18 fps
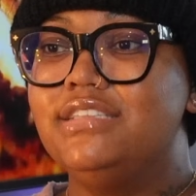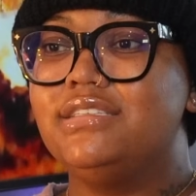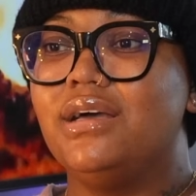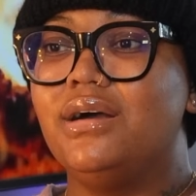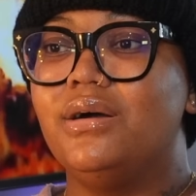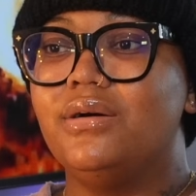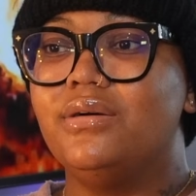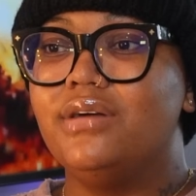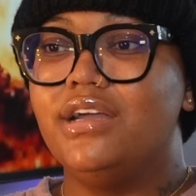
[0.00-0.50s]

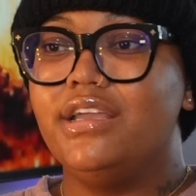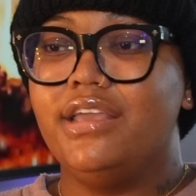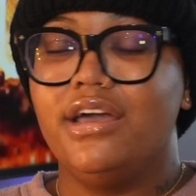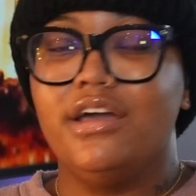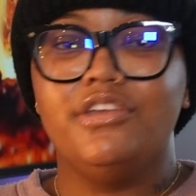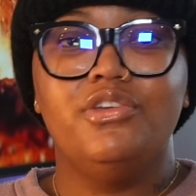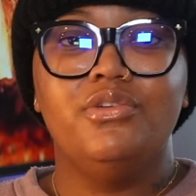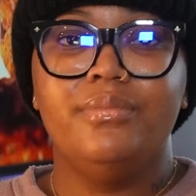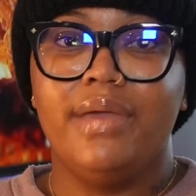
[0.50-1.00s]
So
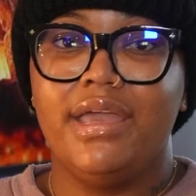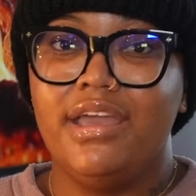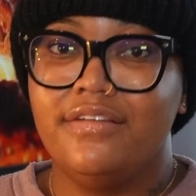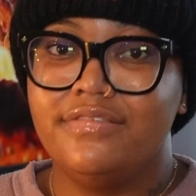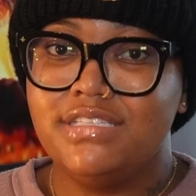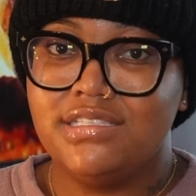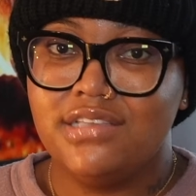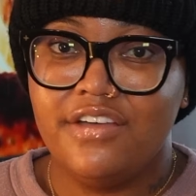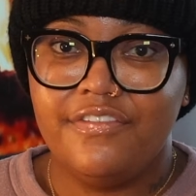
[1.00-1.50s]
yeah, you may
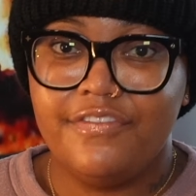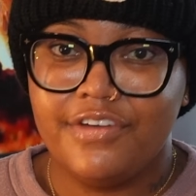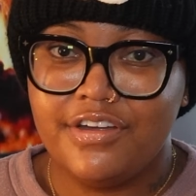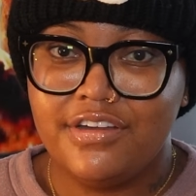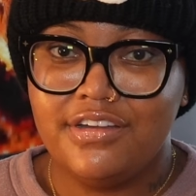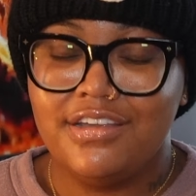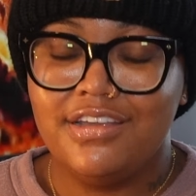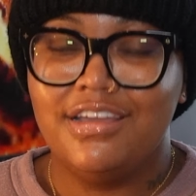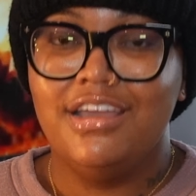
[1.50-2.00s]
have
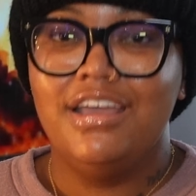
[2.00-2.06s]
suffered.